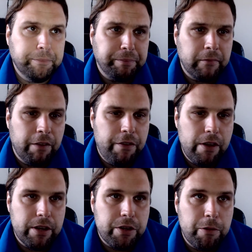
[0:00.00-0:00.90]
the
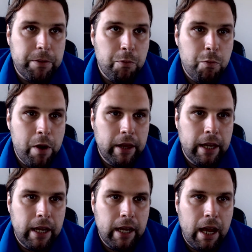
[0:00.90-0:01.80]
focus groups are
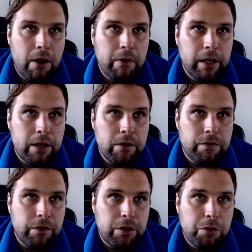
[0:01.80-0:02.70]
really
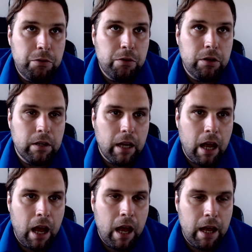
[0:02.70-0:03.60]
useful tool
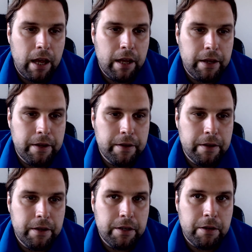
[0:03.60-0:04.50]

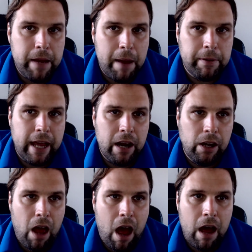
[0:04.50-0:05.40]
to be able to get a
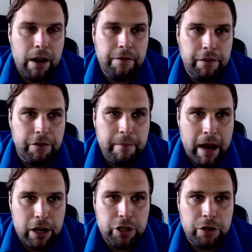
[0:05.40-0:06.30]
lot of
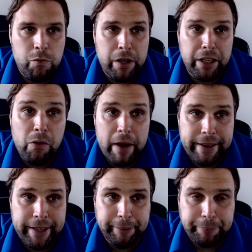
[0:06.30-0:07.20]
information really
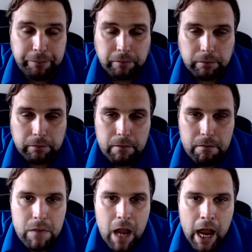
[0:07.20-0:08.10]
quickly,
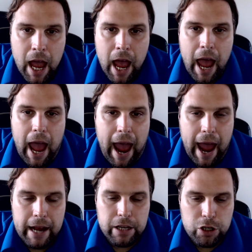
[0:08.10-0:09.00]

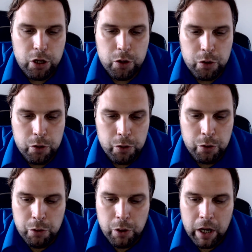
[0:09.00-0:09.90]
and
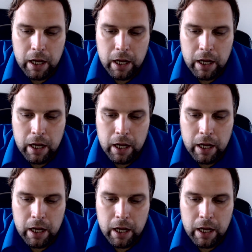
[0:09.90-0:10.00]
to